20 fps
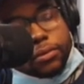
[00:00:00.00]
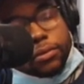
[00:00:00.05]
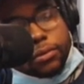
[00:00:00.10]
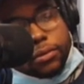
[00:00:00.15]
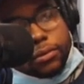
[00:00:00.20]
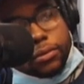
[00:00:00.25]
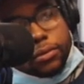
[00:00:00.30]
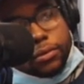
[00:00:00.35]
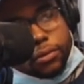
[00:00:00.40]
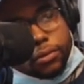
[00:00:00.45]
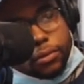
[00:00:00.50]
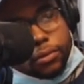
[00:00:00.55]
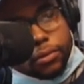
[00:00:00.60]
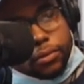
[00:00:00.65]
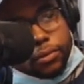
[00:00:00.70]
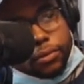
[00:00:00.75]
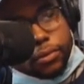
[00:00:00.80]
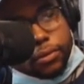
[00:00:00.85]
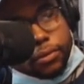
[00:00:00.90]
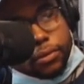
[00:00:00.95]

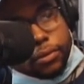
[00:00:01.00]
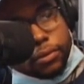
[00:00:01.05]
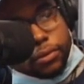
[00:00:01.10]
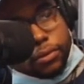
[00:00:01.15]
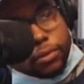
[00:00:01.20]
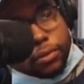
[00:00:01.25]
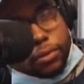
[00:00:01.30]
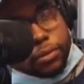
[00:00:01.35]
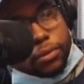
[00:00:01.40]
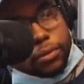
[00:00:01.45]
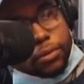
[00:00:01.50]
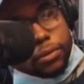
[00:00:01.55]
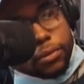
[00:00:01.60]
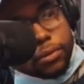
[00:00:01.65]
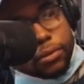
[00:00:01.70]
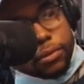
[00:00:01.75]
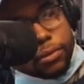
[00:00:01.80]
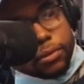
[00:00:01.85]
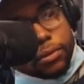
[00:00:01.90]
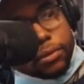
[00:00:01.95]

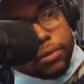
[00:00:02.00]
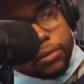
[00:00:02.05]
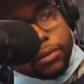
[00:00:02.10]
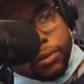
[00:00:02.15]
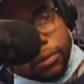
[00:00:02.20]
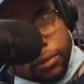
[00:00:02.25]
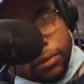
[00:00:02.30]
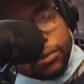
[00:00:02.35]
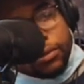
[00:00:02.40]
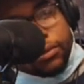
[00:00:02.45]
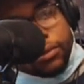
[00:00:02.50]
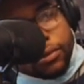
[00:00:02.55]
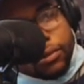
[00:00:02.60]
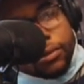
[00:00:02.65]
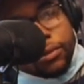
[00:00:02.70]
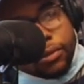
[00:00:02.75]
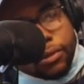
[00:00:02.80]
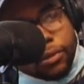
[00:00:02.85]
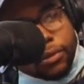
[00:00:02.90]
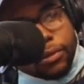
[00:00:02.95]

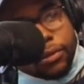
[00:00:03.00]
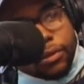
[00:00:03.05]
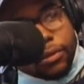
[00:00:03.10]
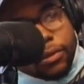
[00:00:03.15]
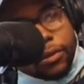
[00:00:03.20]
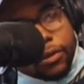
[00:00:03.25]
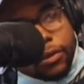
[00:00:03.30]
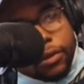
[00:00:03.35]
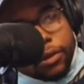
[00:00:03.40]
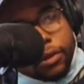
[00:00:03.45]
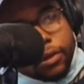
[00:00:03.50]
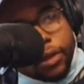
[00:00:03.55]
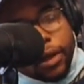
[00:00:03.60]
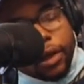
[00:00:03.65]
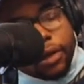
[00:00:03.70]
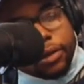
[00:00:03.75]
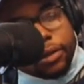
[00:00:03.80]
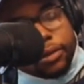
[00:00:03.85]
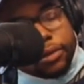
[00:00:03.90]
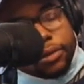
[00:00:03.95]
(silent)